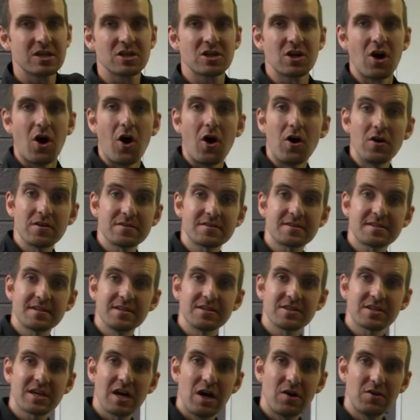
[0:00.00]

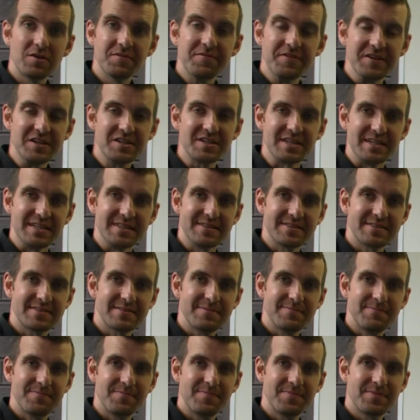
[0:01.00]
constant
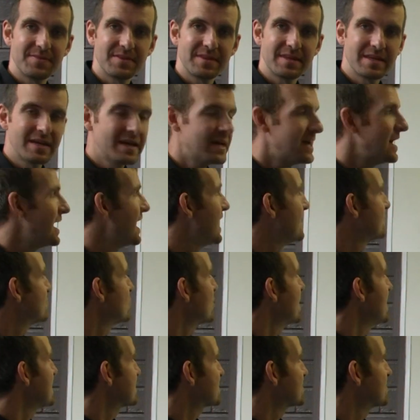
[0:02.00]
coefficients, and
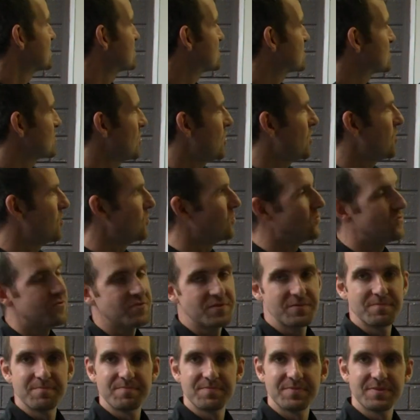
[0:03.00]
we're asked to solve.